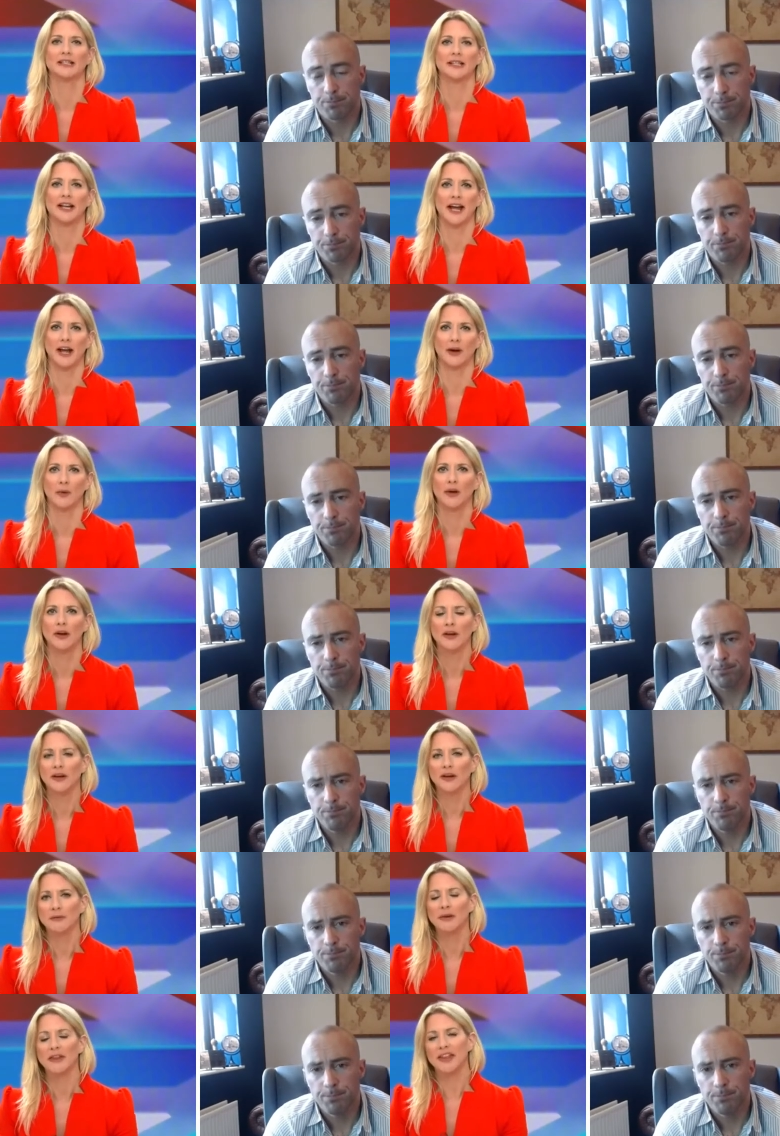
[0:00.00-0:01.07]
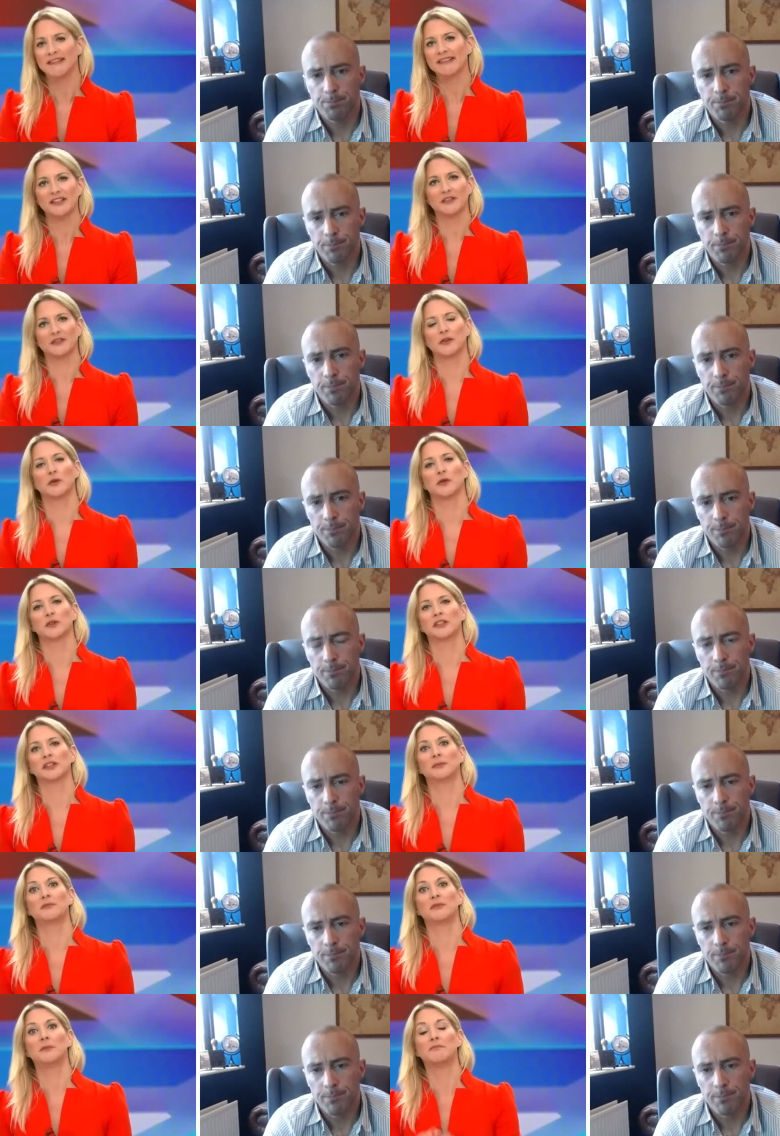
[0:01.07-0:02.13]
Speaker 1: now. But there is, of course,
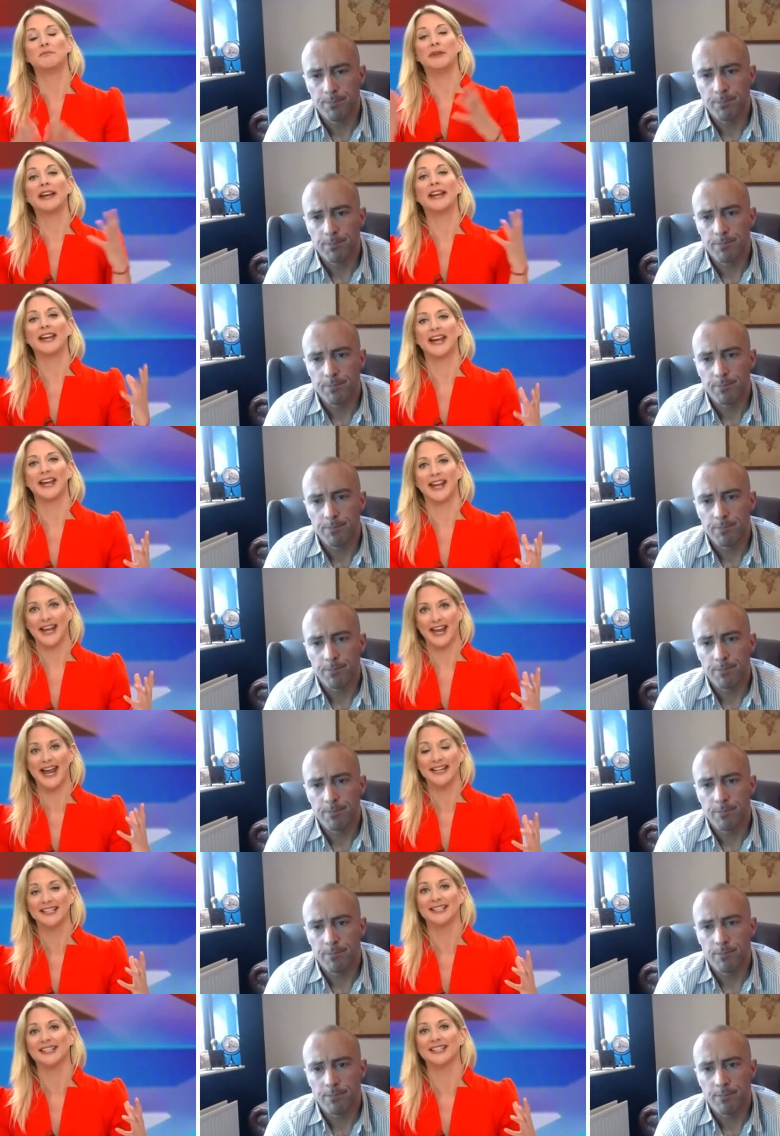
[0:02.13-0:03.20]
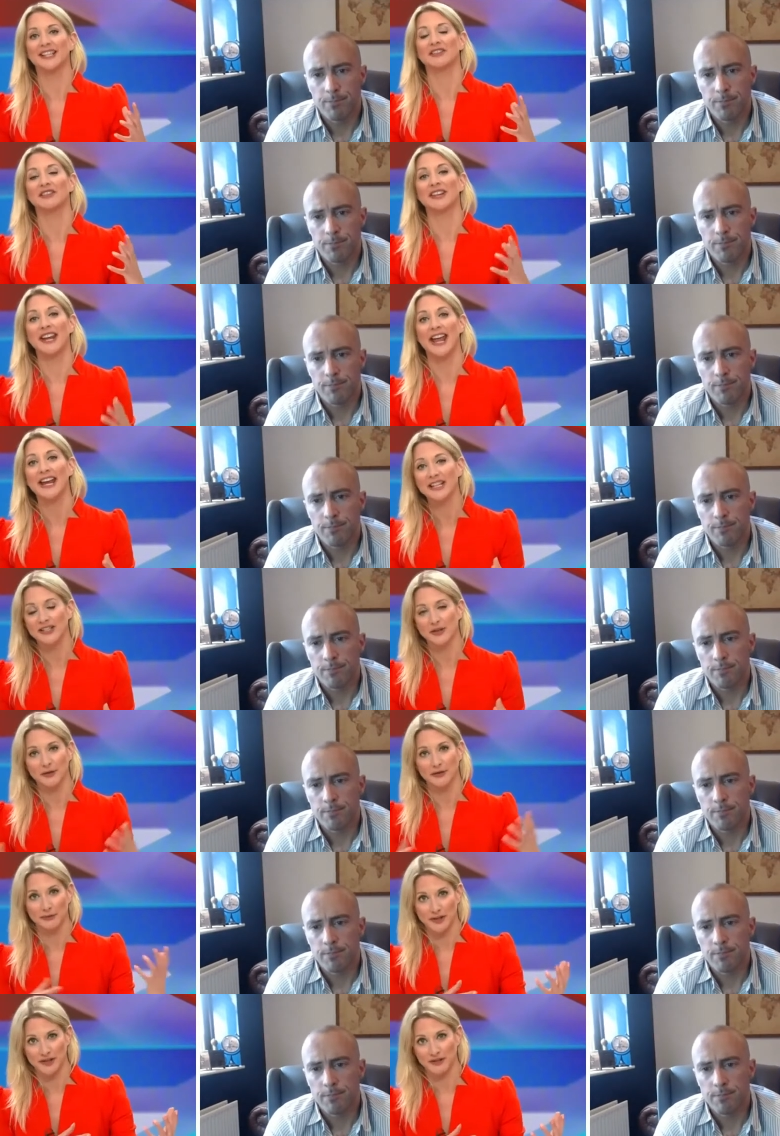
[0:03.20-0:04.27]
the, the bigger entity of NATO,
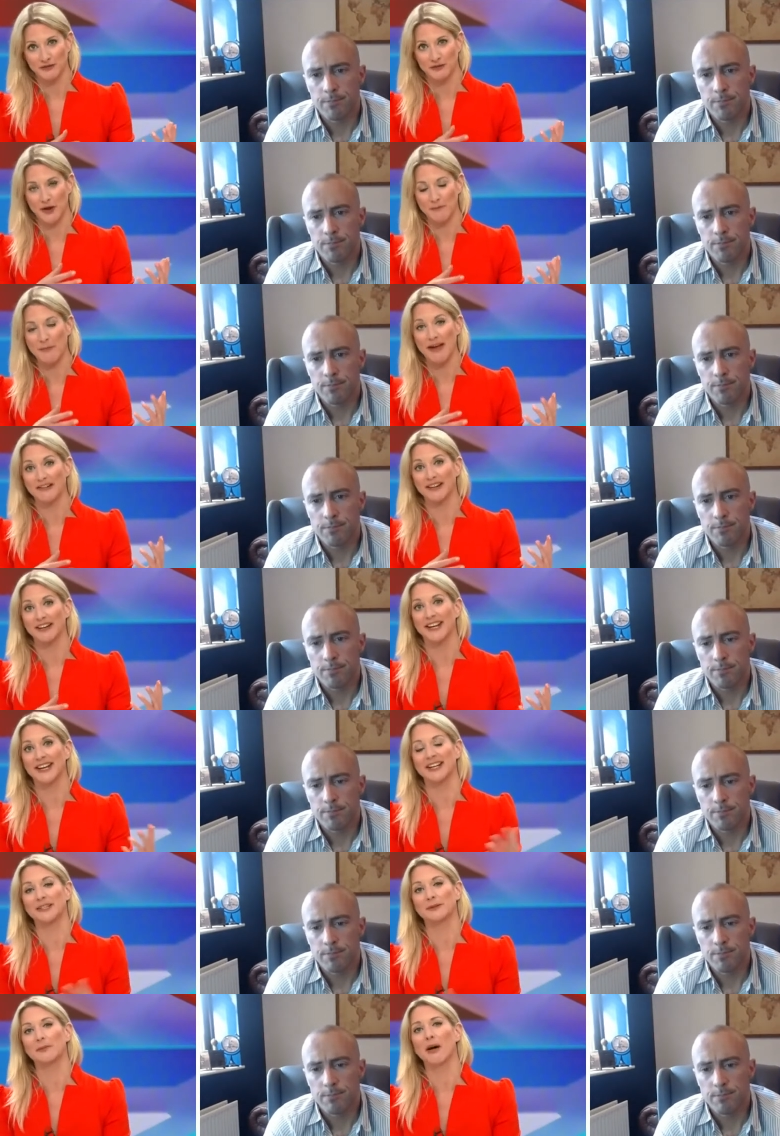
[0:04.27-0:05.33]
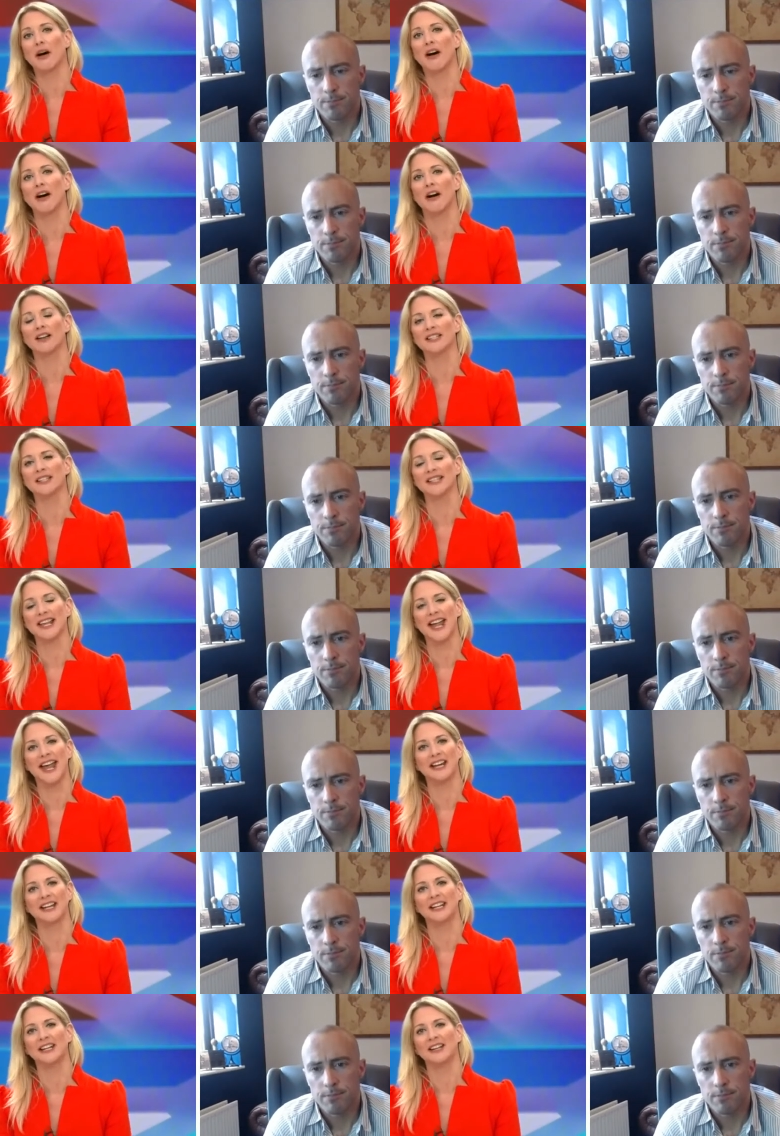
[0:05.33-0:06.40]
of which America is part. Is there
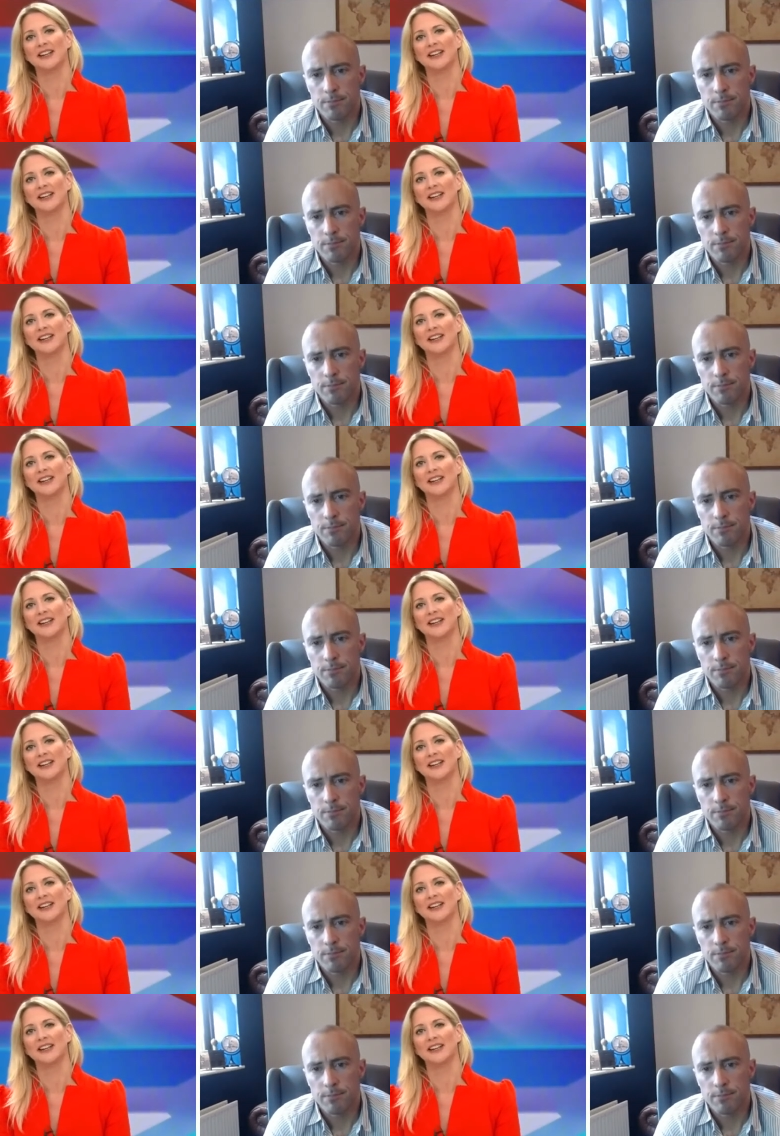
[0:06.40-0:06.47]
any